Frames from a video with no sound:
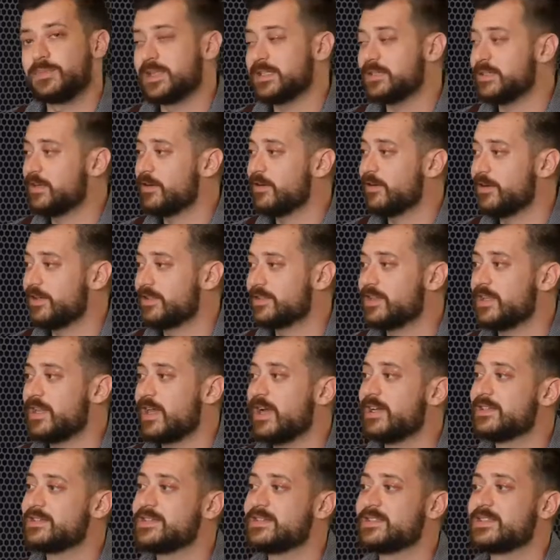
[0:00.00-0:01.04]
based on all these
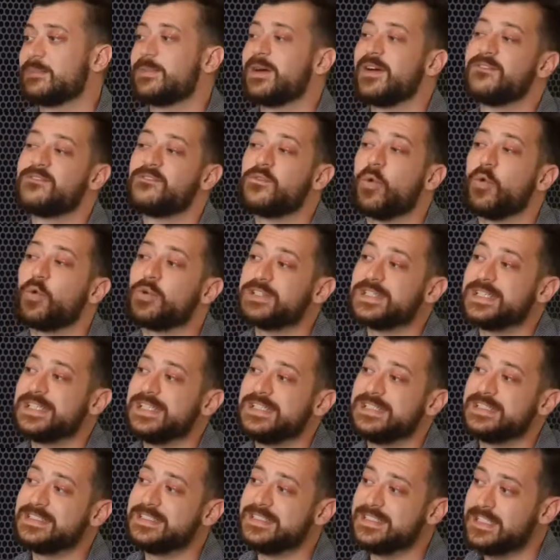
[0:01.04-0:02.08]
classes, about
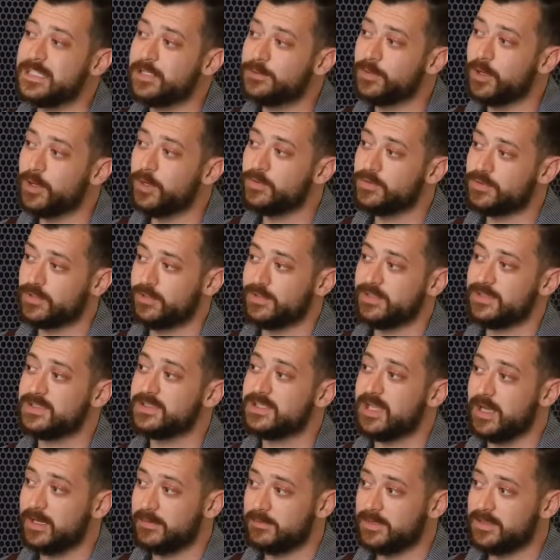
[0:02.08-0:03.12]
fourteen zeros on
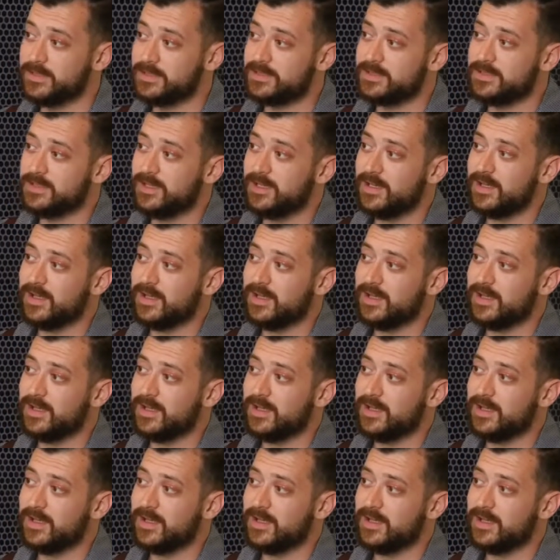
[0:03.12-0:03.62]
assignments.